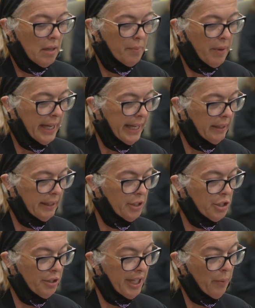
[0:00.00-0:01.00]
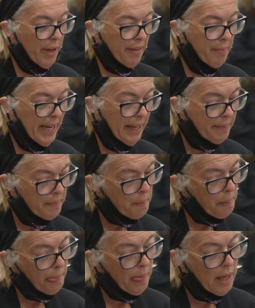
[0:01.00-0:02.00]
is on my healing journey with me.
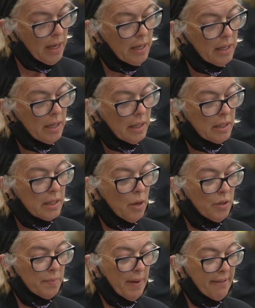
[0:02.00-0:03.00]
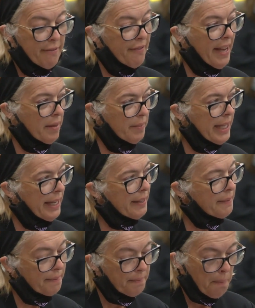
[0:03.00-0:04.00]
So is my family,
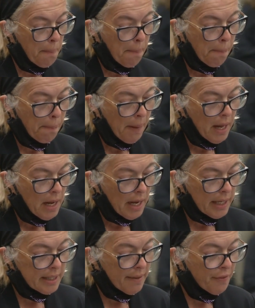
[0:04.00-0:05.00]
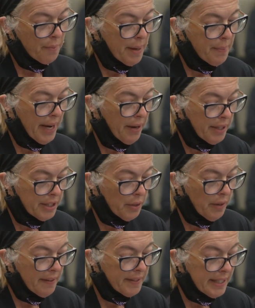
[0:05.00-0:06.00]
except for my parents
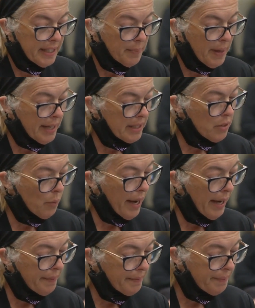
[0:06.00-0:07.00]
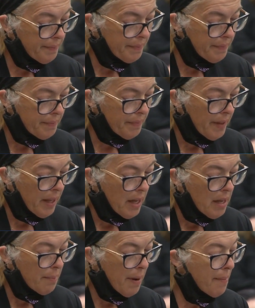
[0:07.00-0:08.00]
who have since passed away.
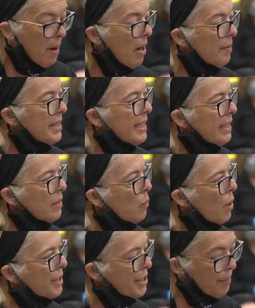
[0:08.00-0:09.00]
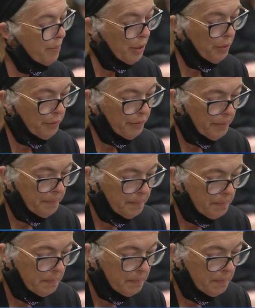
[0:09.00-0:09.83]
My mom didn't want to move,